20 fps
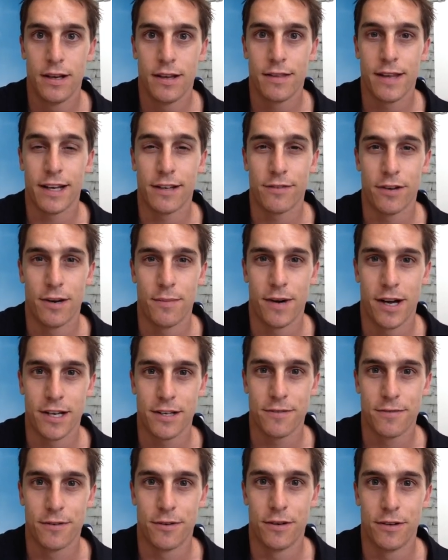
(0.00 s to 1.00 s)
Thanks very
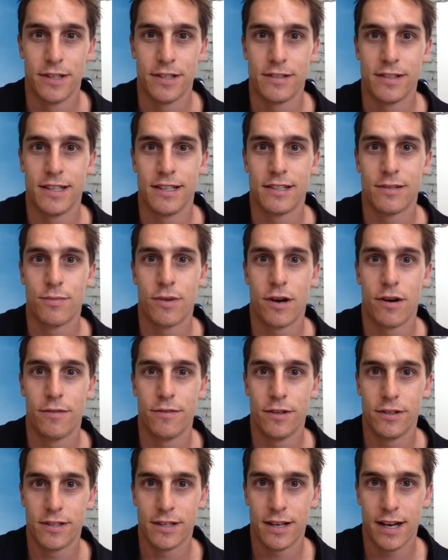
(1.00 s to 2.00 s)
much for listening to my
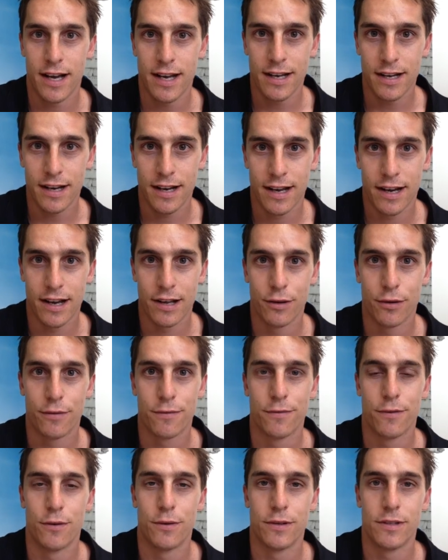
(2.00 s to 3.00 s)
review today, and I look
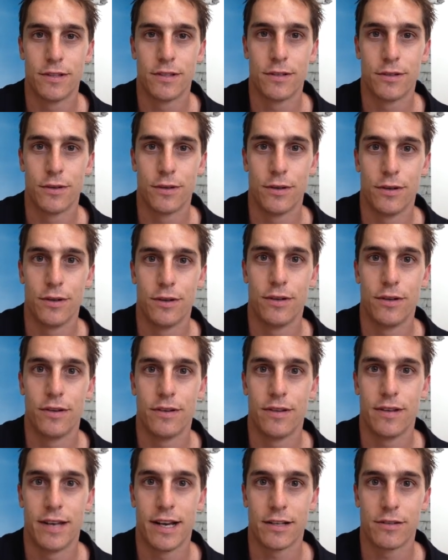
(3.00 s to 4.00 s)
forward
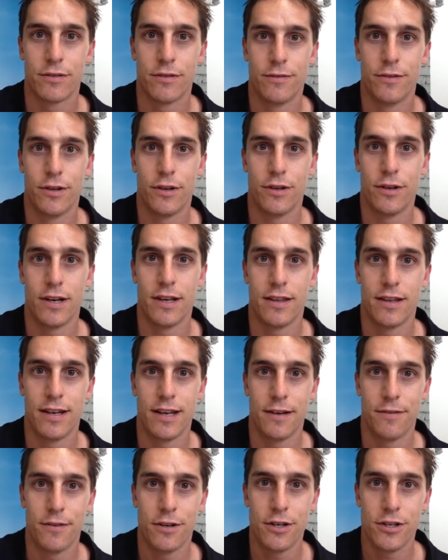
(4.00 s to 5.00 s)
to the next review in the
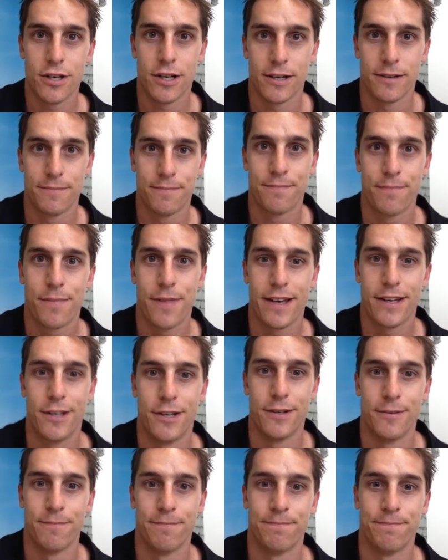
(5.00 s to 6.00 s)
near future. Thank
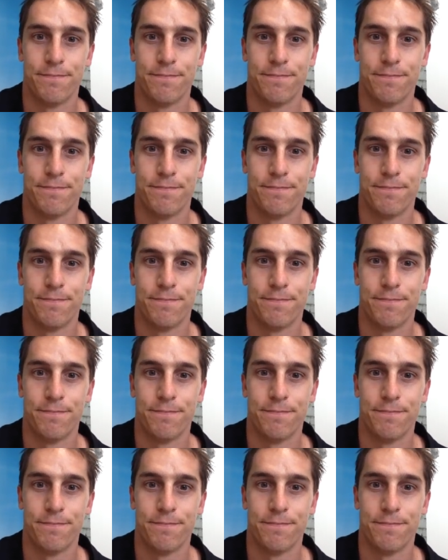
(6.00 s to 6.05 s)
you.